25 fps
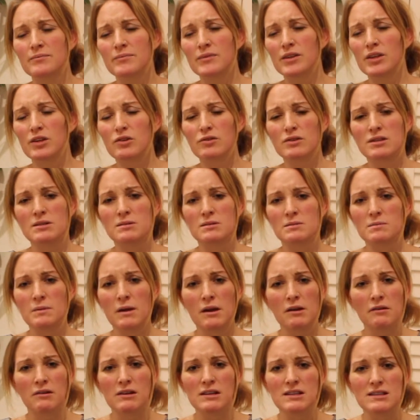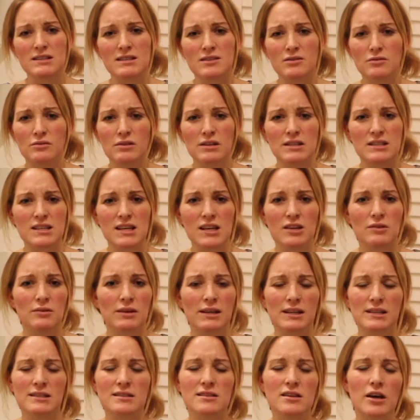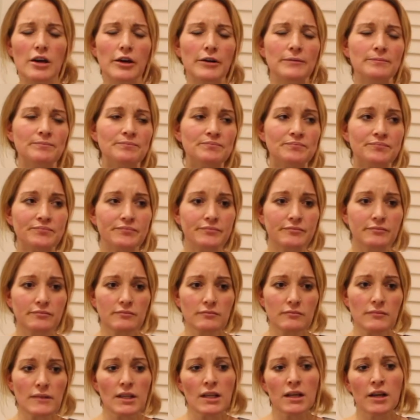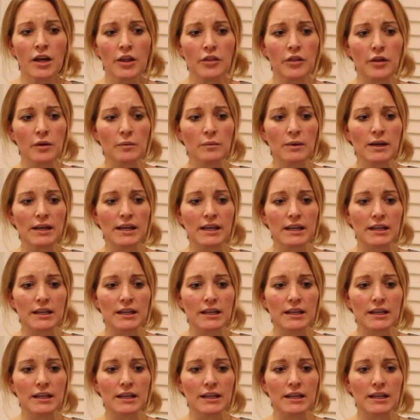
the Christmas period is still continuing. So I think we're